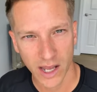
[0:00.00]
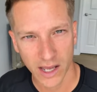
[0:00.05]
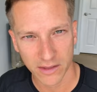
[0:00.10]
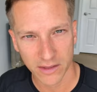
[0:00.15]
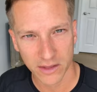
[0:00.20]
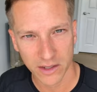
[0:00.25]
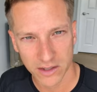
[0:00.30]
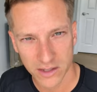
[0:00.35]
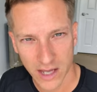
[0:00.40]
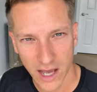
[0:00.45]

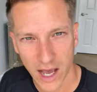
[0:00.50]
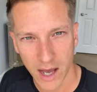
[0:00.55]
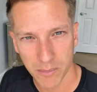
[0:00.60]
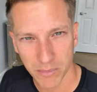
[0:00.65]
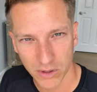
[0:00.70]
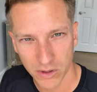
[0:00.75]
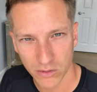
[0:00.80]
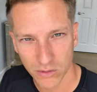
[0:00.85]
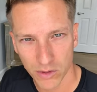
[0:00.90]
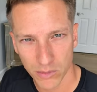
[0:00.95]
at the
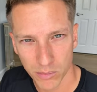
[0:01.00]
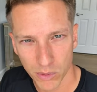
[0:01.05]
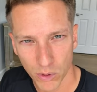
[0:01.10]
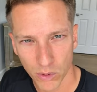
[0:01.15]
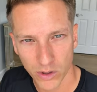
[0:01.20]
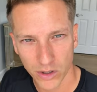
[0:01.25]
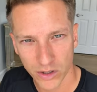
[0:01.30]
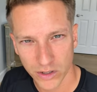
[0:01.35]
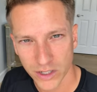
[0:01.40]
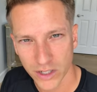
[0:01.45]
top of the
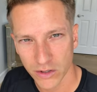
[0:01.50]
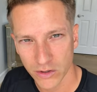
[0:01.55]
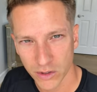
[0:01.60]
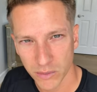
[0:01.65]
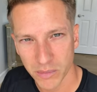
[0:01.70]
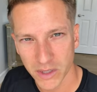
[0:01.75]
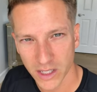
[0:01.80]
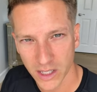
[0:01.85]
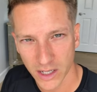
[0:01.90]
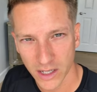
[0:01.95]
report or near the
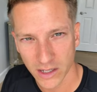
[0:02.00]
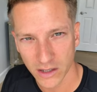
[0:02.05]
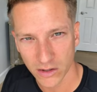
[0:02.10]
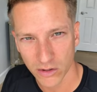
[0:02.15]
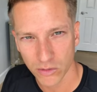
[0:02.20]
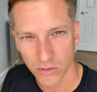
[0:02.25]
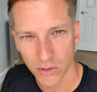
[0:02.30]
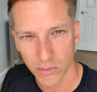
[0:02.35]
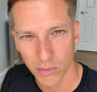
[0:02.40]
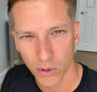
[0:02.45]
beginning of
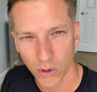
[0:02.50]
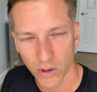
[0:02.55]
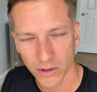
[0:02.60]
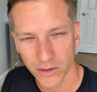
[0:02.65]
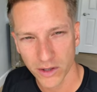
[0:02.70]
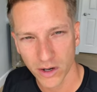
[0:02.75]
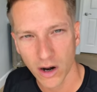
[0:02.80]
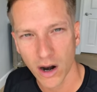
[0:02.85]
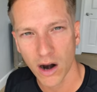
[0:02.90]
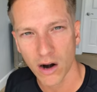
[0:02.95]
the
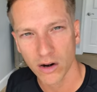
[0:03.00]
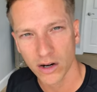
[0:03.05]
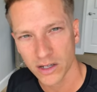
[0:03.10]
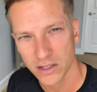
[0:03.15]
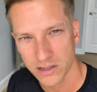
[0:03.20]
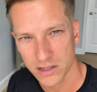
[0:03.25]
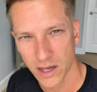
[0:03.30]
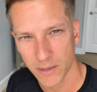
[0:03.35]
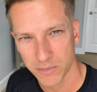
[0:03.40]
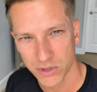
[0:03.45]
report. There are
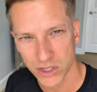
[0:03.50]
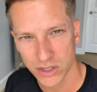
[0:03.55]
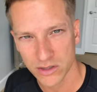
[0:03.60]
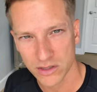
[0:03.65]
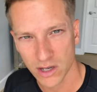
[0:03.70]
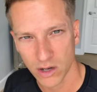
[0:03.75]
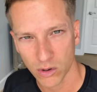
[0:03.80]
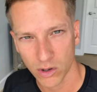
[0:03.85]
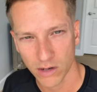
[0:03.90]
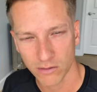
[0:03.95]
exceptions,
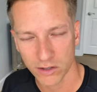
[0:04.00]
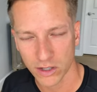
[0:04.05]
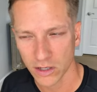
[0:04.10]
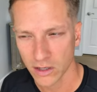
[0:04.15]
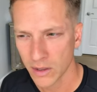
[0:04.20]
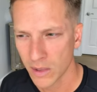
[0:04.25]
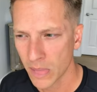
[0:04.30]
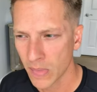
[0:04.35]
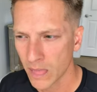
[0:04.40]
however.